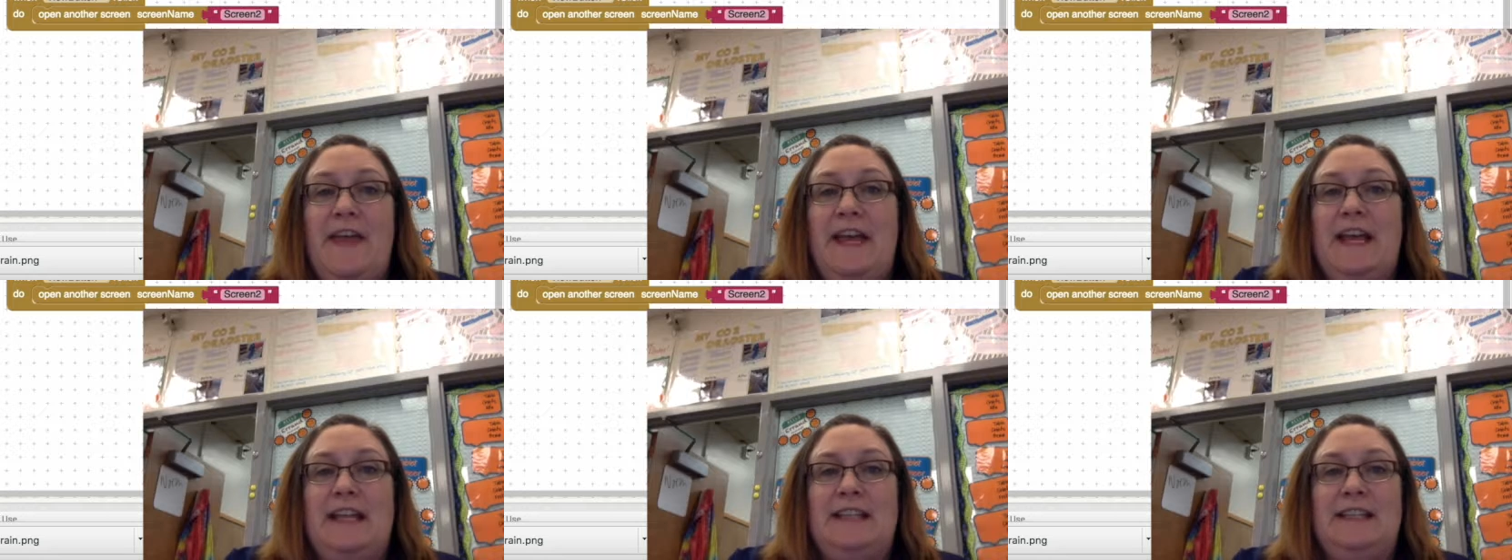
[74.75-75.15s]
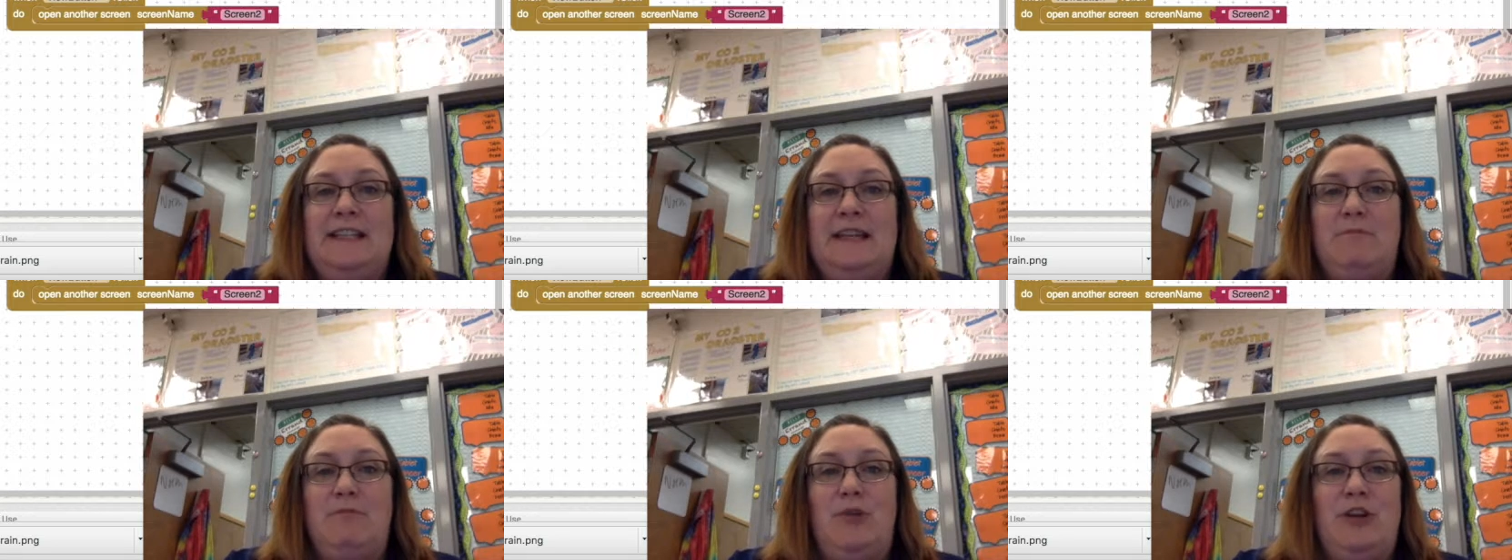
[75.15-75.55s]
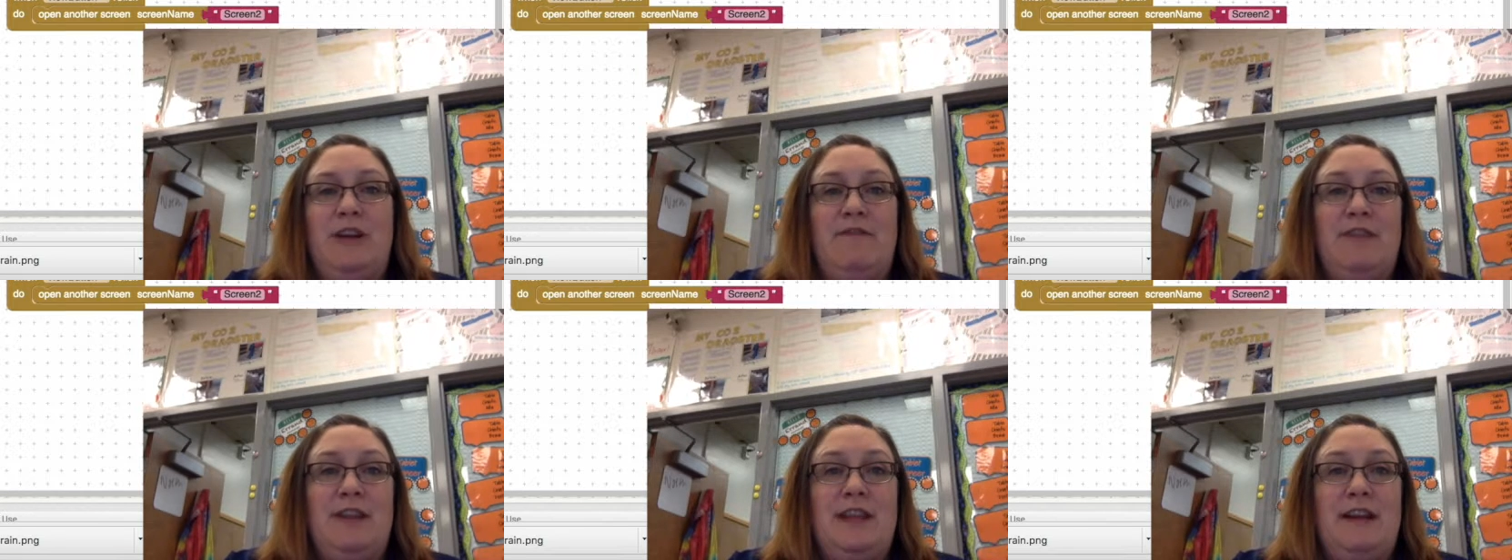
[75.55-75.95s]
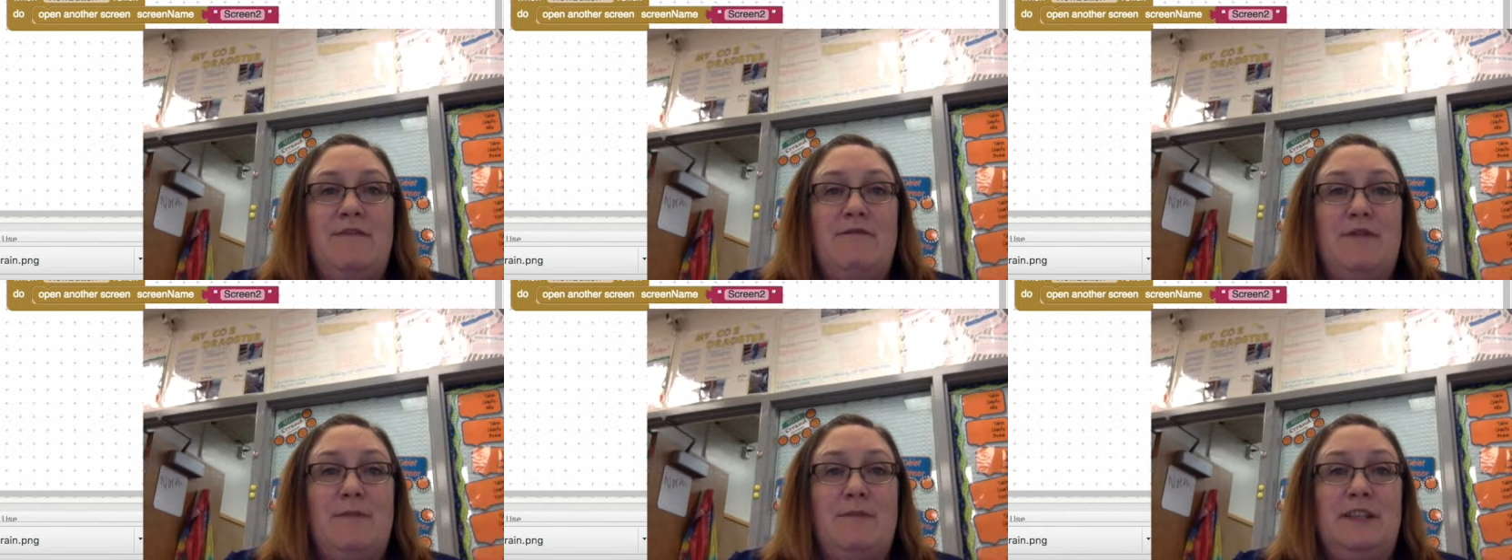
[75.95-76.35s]
and said put everything
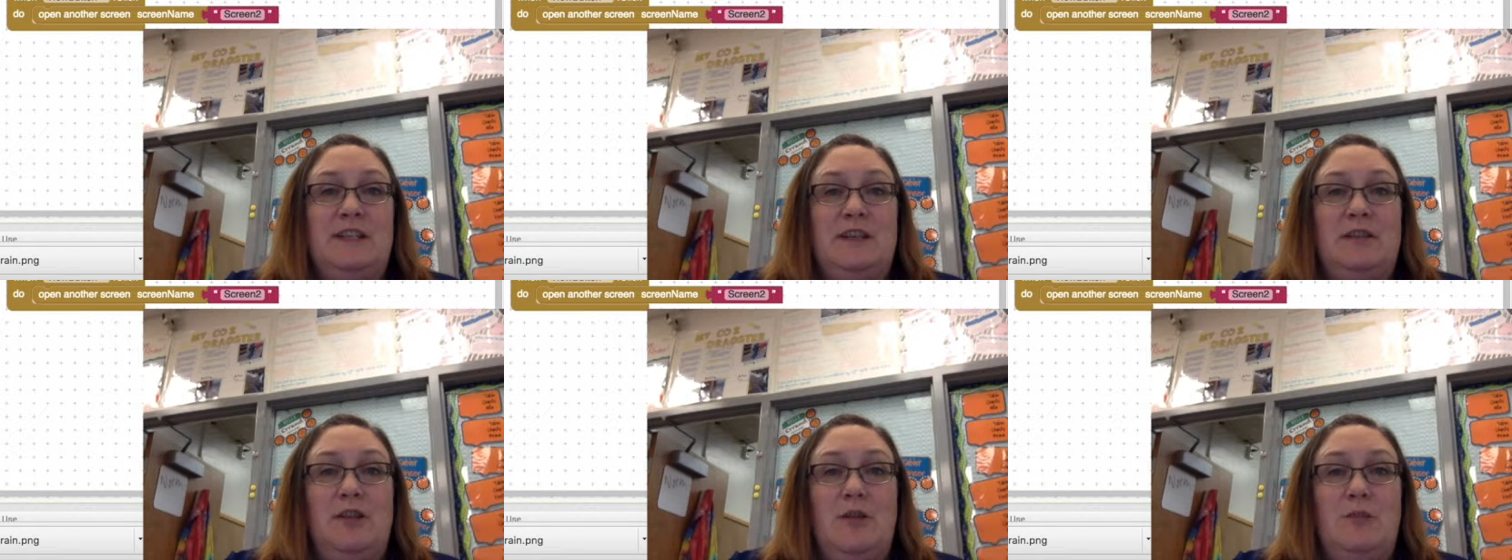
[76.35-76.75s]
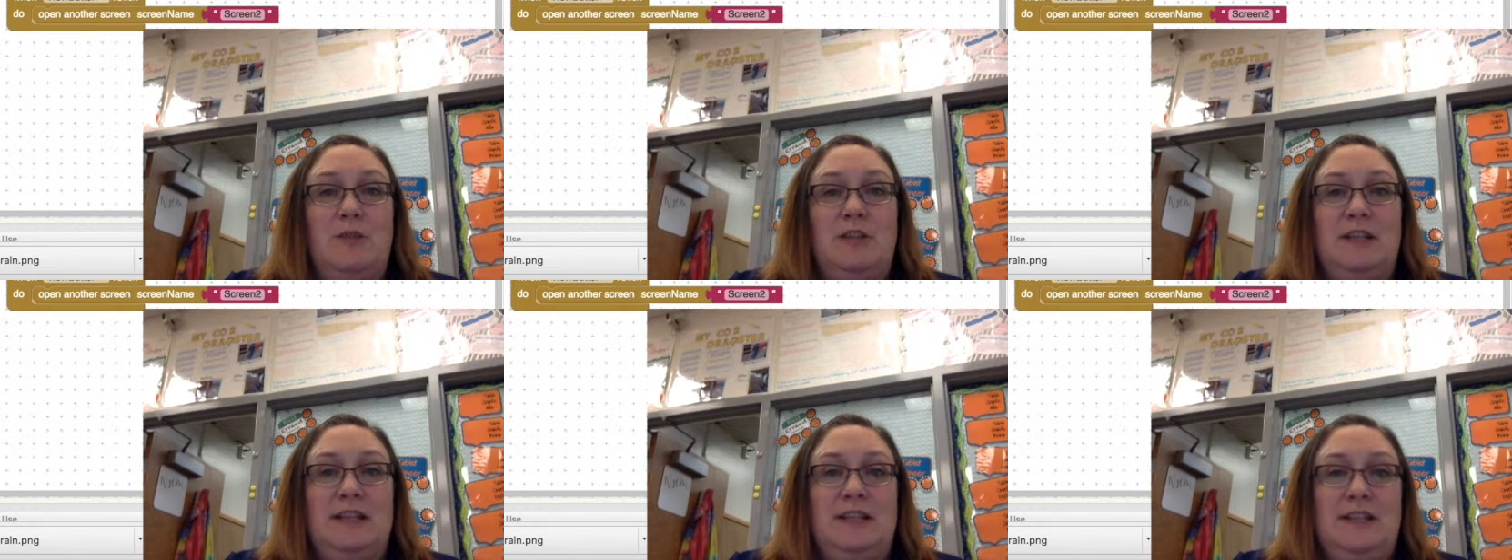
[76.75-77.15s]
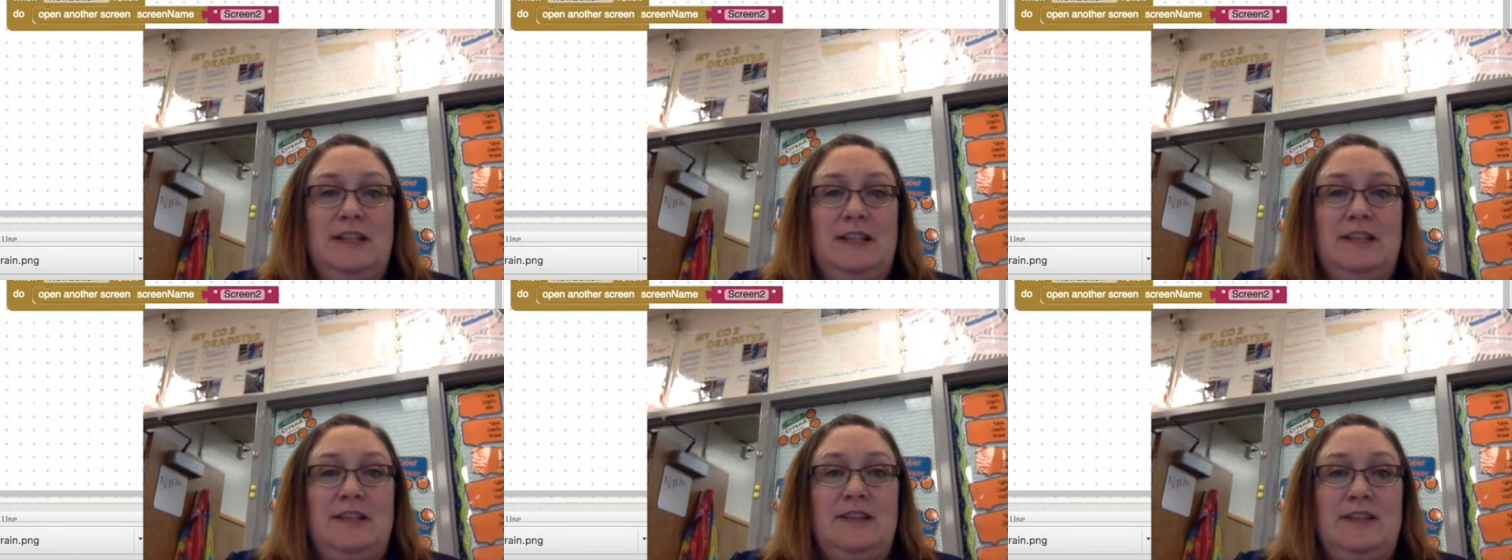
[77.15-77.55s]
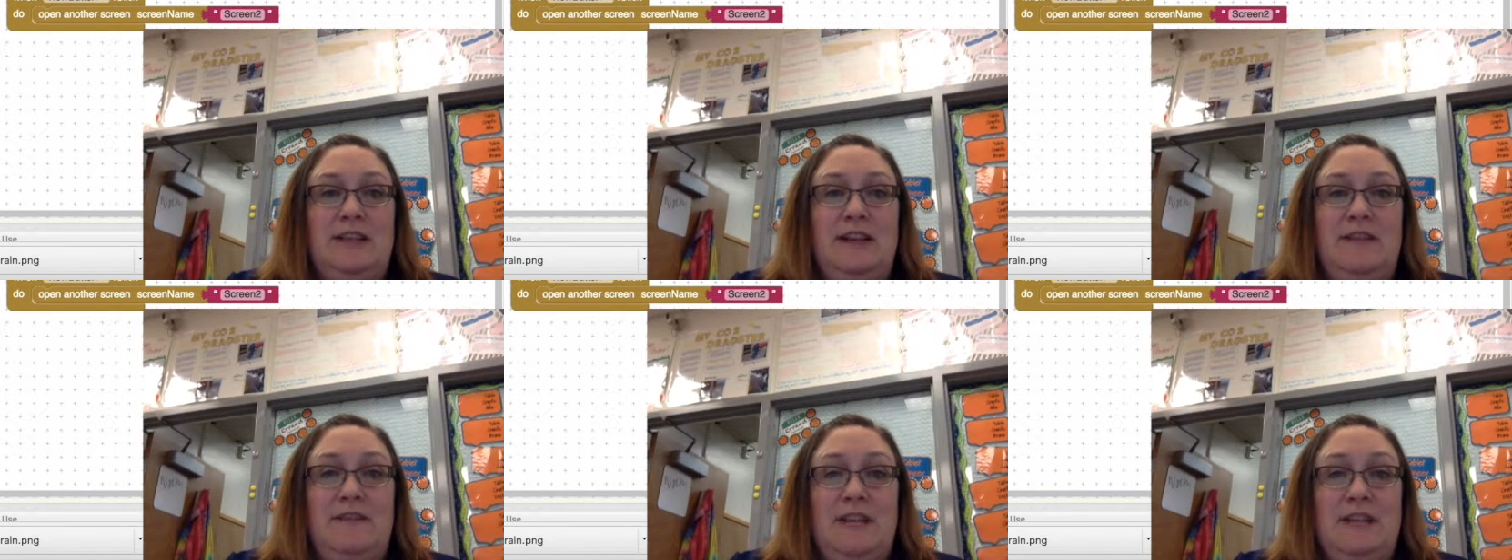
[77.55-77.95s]
from this global list into
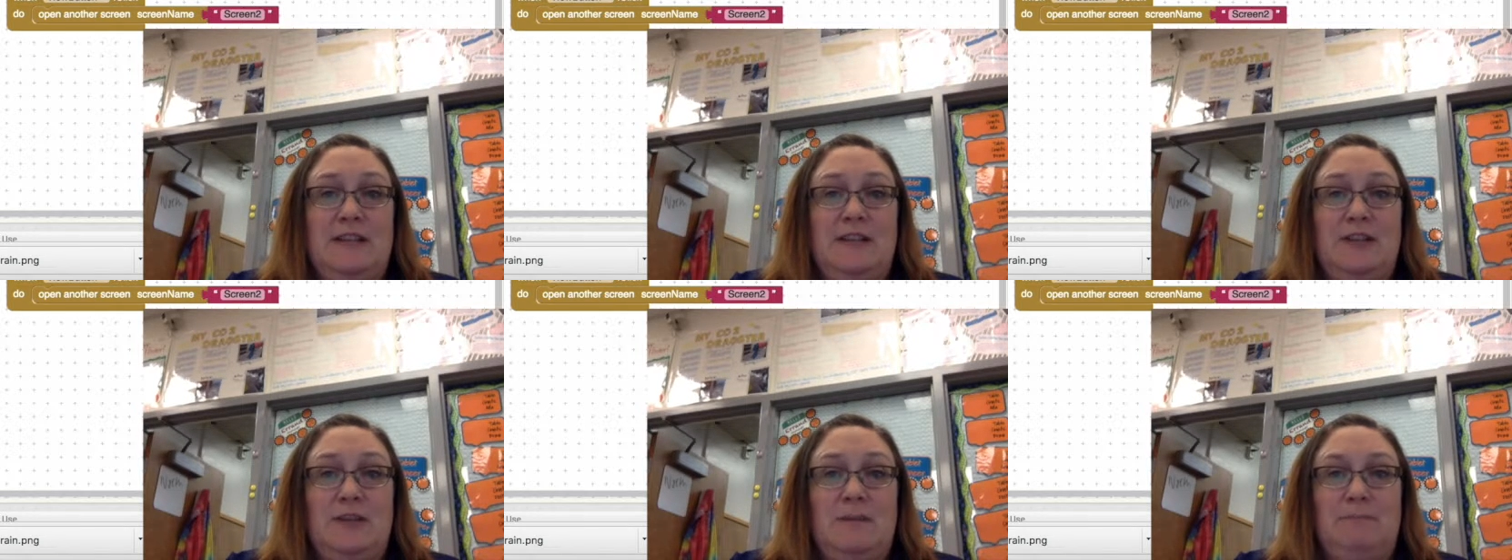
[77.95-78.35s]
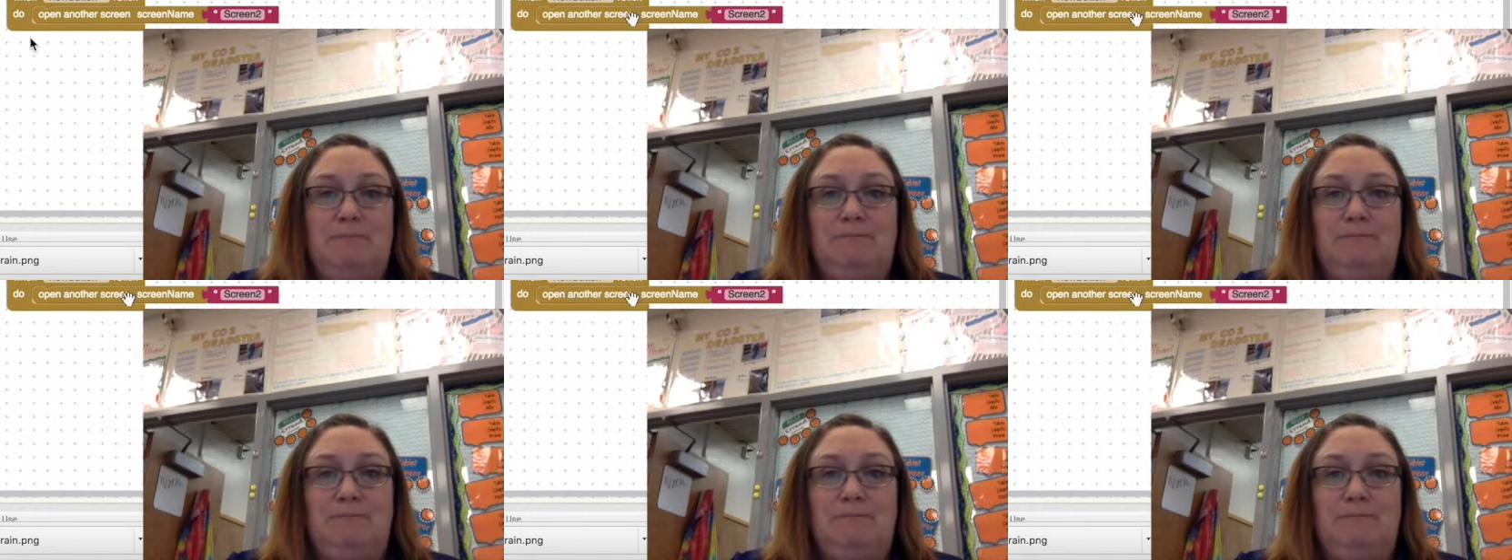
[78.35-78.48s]
the events.